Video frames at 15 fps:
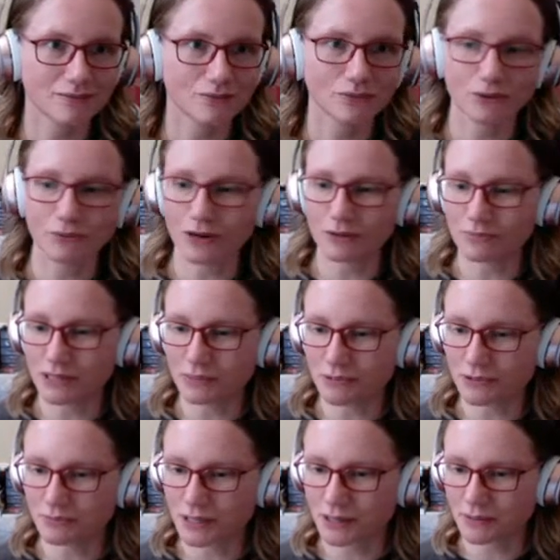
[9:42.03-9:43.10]
We want
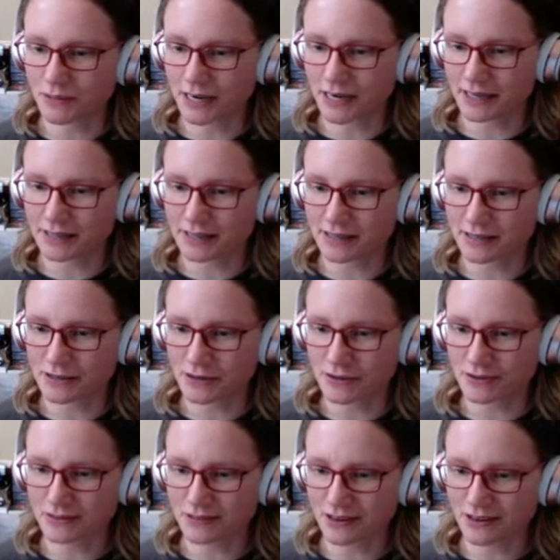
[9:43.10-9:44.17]
people to be able to access
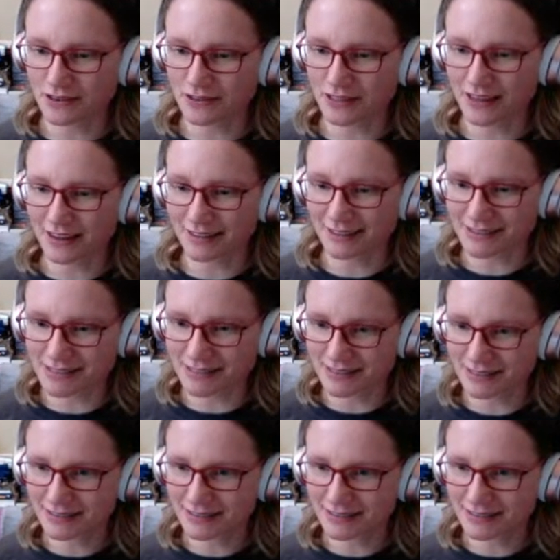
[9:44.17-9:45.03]
our things.